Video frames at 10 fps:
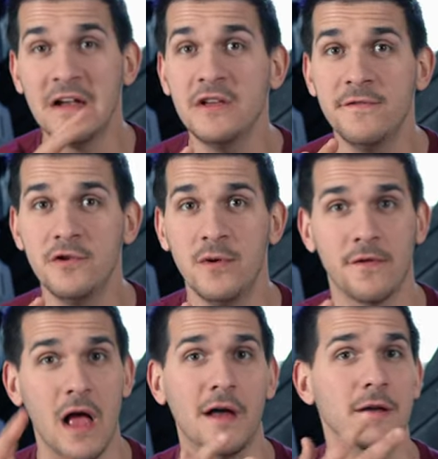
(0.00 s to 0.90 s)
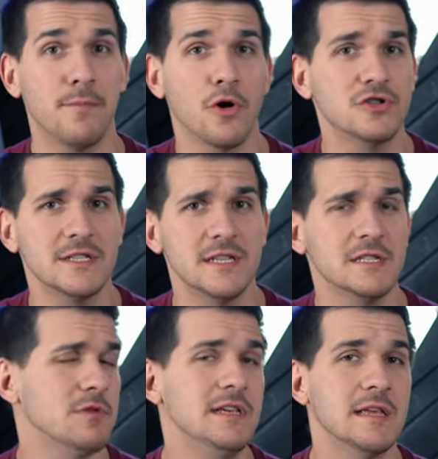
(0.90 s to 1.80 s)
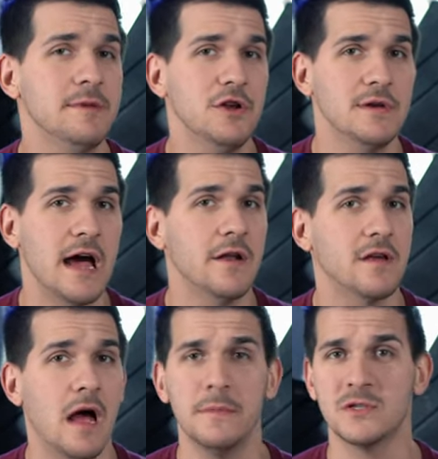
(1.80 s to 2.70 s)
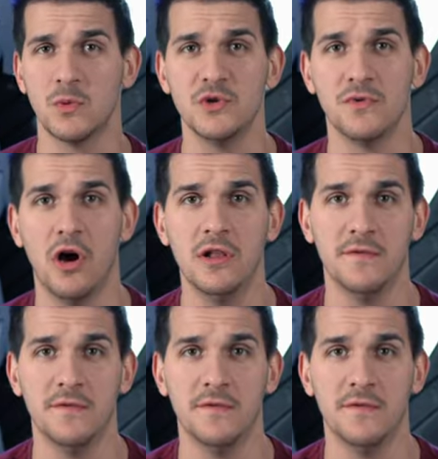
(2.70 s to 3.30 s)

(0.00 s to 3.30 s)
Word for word: If any of you have gone and purchased this, please let me know down in the comments what you thought